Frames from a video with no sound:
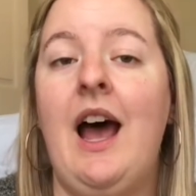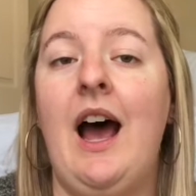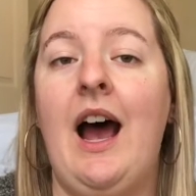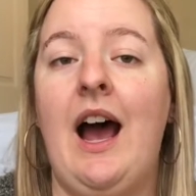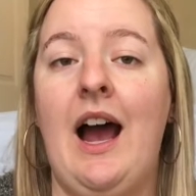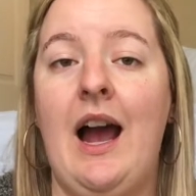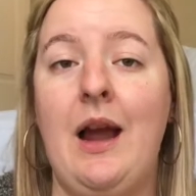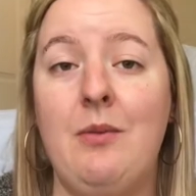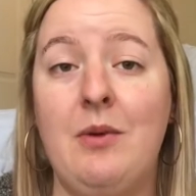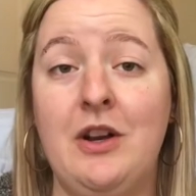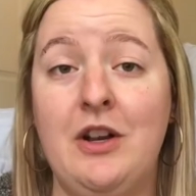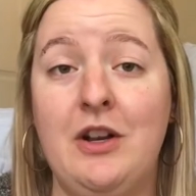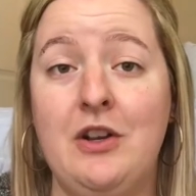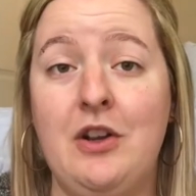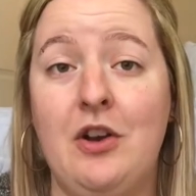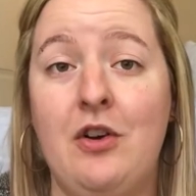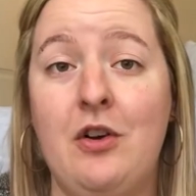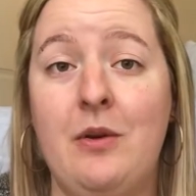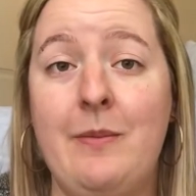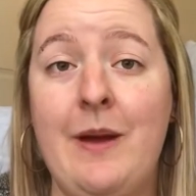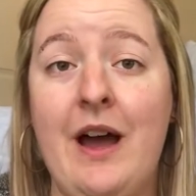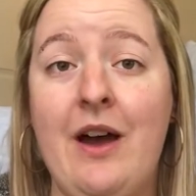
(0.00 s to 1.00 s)
I want to
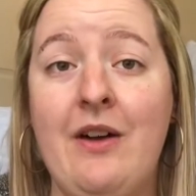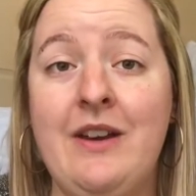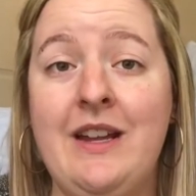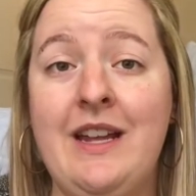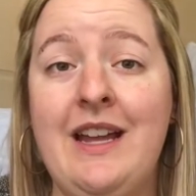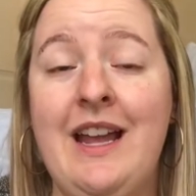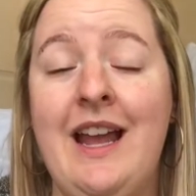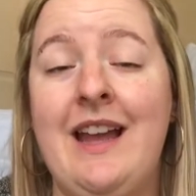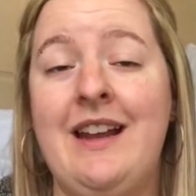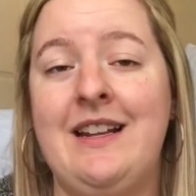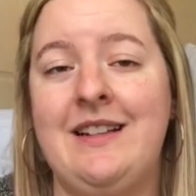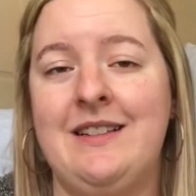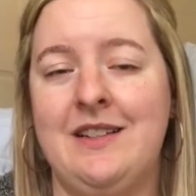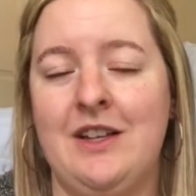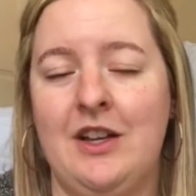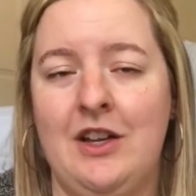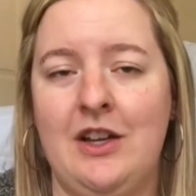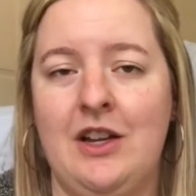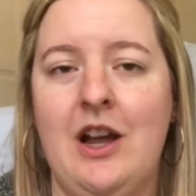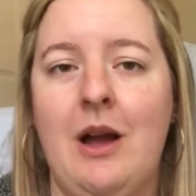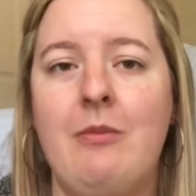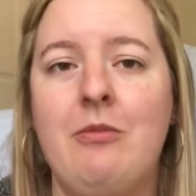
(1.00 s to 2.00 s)
know about it, and it's
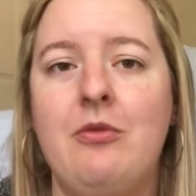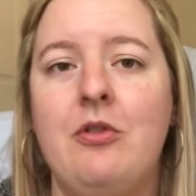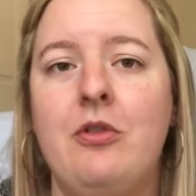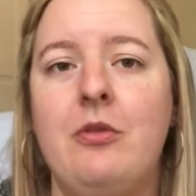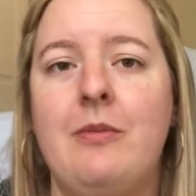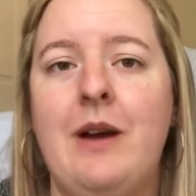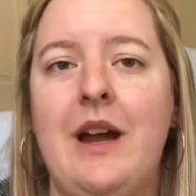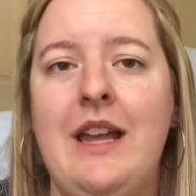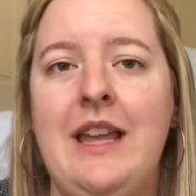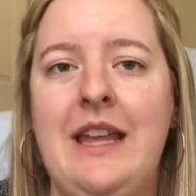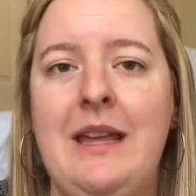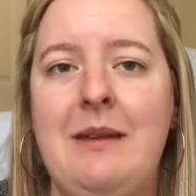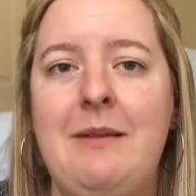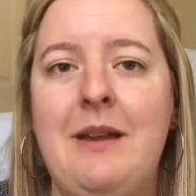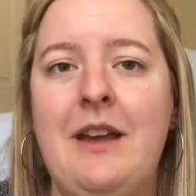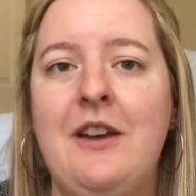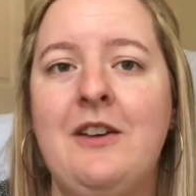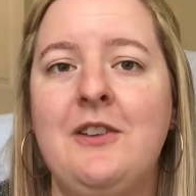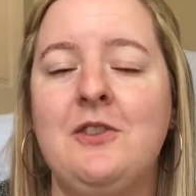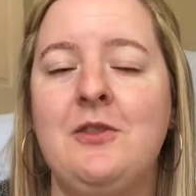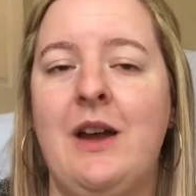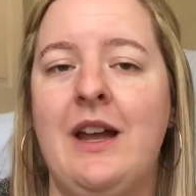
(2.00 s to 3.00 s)
going to come through my
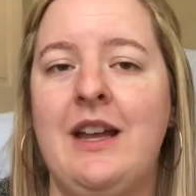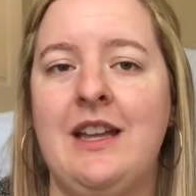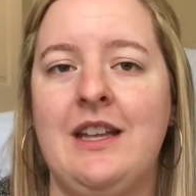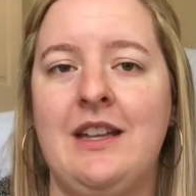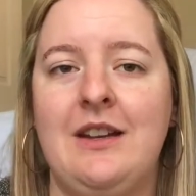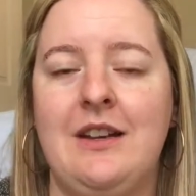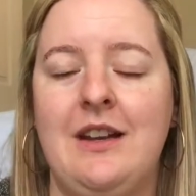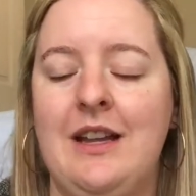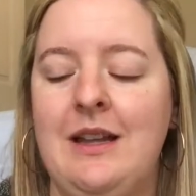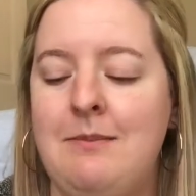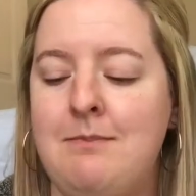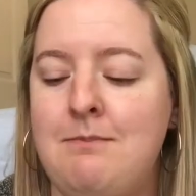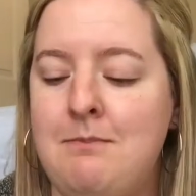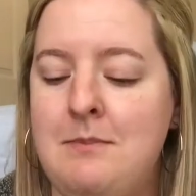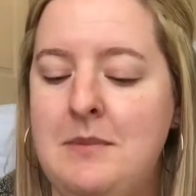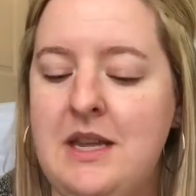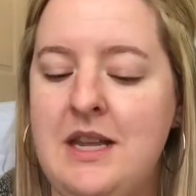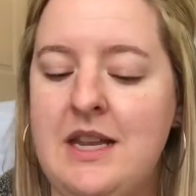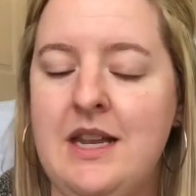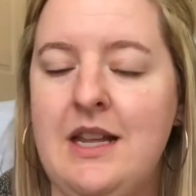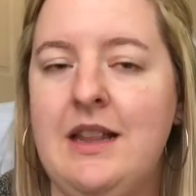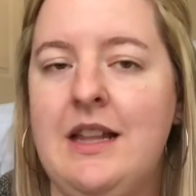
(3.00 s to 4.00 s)
email so I can
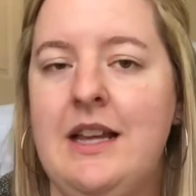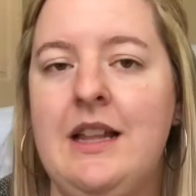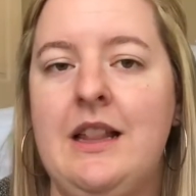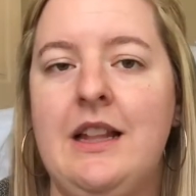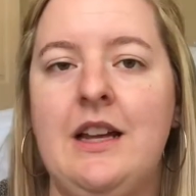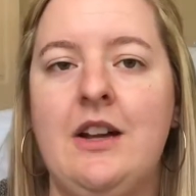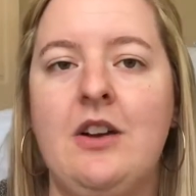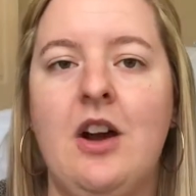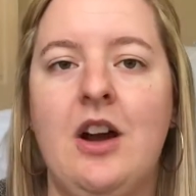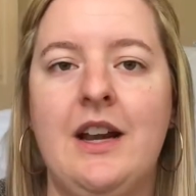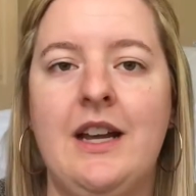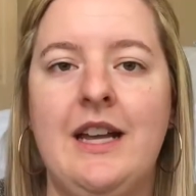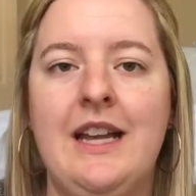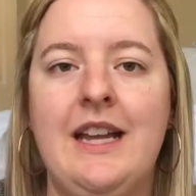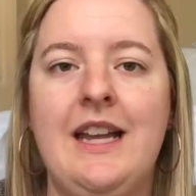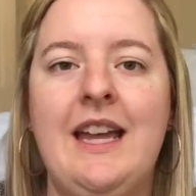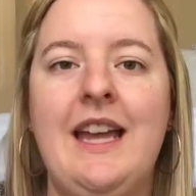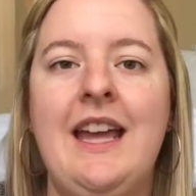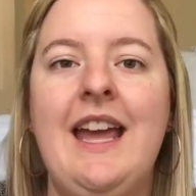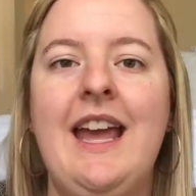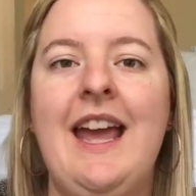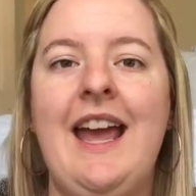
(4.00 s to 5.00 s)
immediately click on it
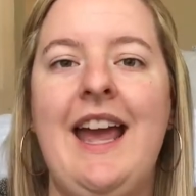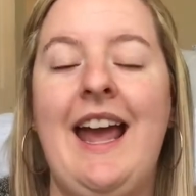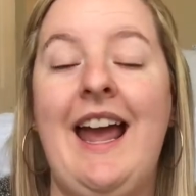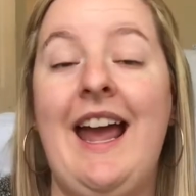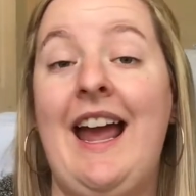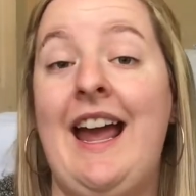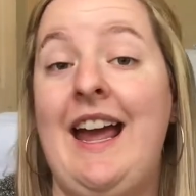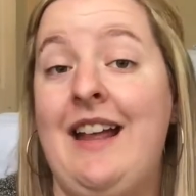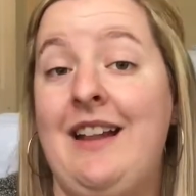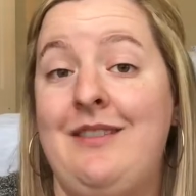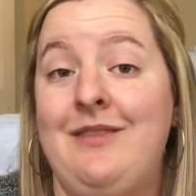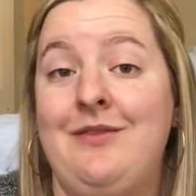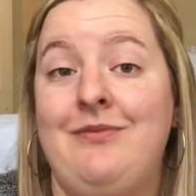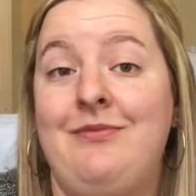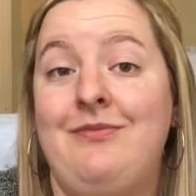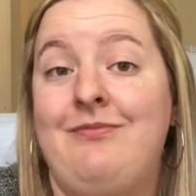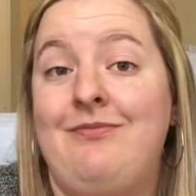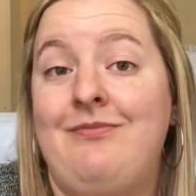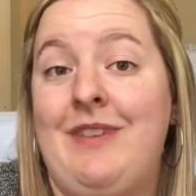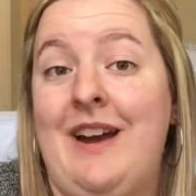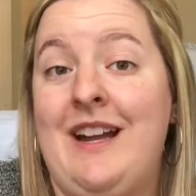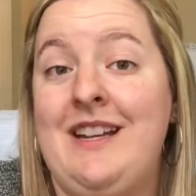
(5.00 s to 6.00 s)
and
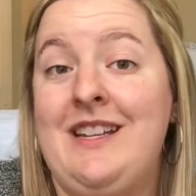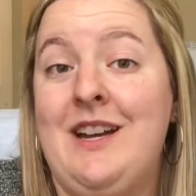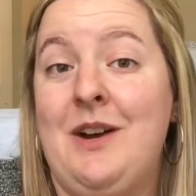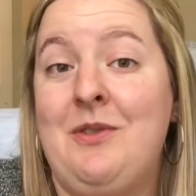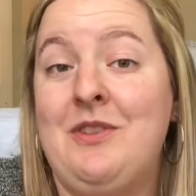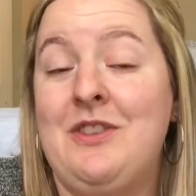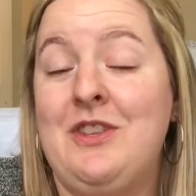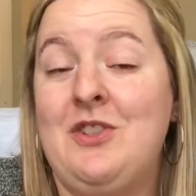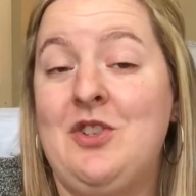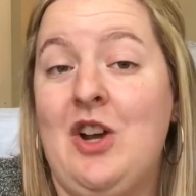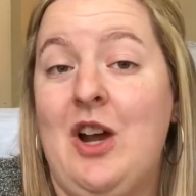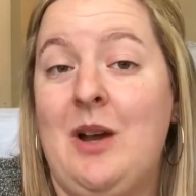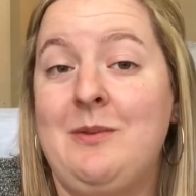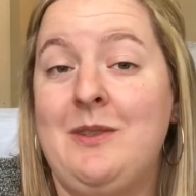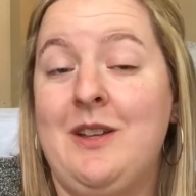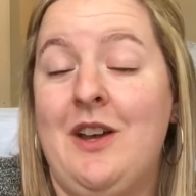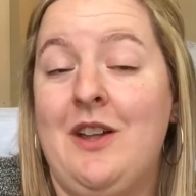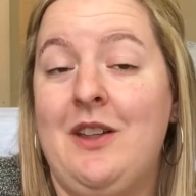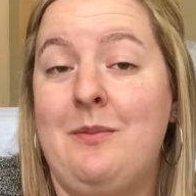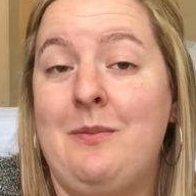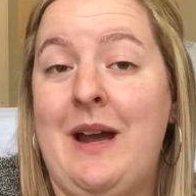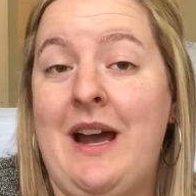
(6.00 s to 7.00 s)
find out what the job's
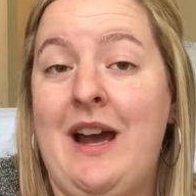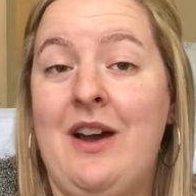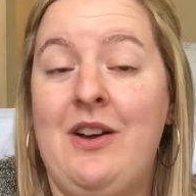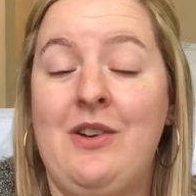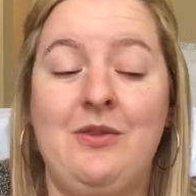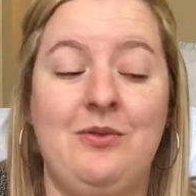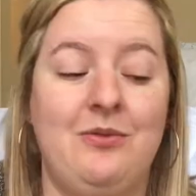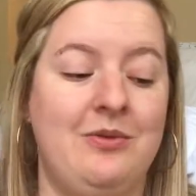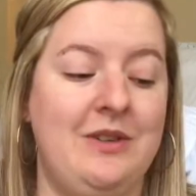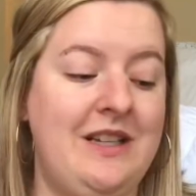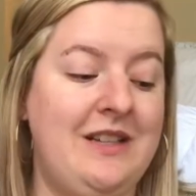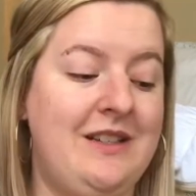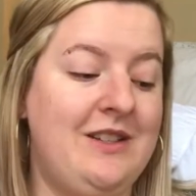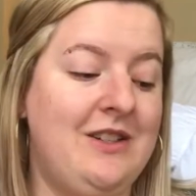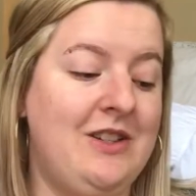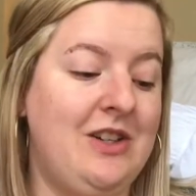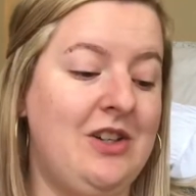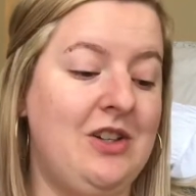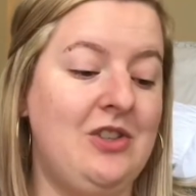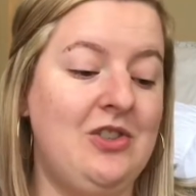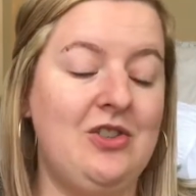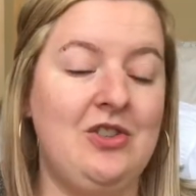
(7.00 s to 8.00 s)
all about,
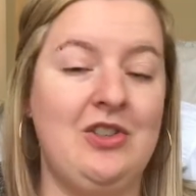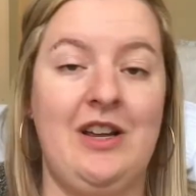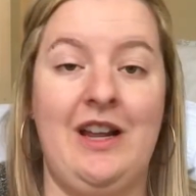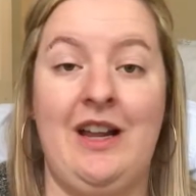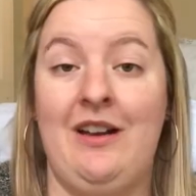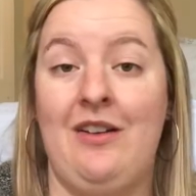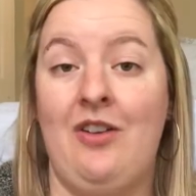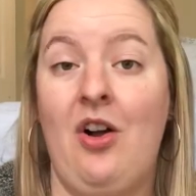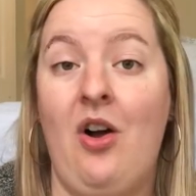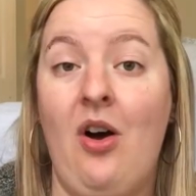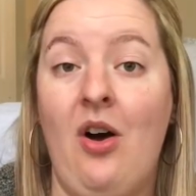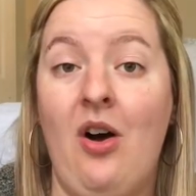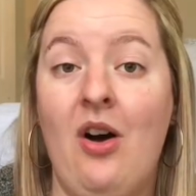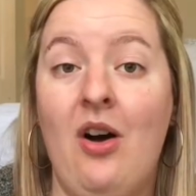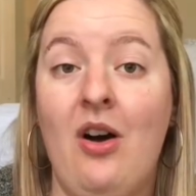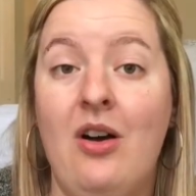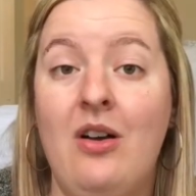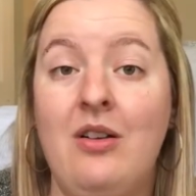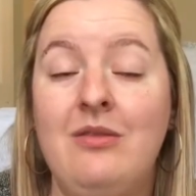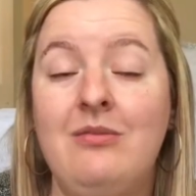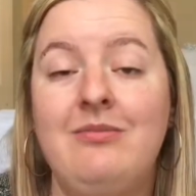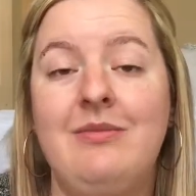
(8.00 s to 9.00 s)
research, and
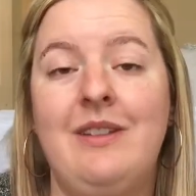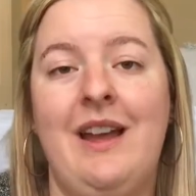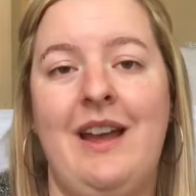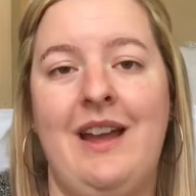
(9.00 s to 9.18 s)
call.